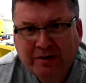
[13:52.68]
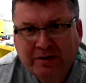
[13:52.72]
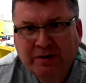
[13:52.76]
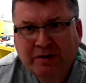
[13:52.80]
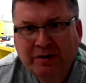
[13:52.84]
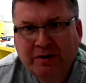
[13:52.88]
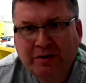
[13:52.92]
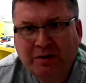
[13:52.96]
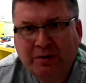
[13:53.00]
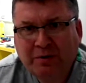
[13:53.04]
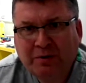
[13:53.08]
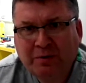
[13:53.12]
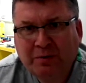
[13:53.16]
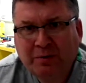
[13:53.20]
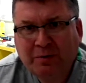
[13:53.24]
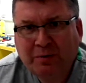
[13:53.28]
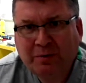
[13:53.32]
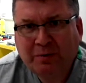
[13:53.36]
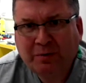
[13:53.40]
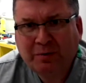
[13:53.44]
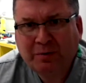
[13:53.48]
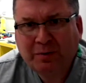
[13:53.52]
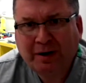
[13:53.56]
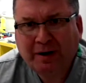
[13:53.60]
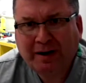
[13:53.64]

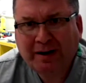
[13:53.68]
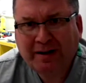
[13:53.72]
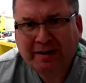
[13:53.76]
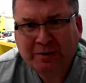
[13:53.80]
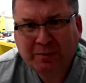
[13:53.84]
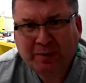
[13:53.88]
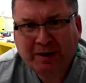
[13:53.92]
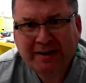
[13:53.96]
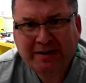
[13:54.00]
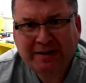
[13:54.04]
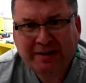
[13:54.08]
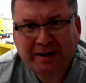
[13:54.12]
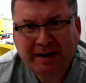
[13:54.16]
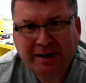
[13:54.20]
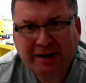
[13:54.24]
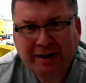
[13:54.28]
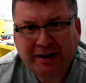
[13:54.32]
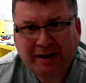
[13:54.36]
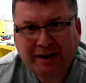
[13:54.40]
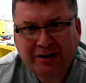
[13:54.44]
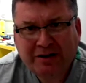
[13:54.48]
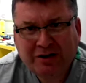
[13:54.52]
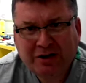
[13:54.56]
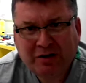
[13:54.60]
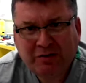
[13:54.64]
So, and it's quite sad
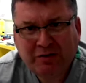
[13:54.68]
actually.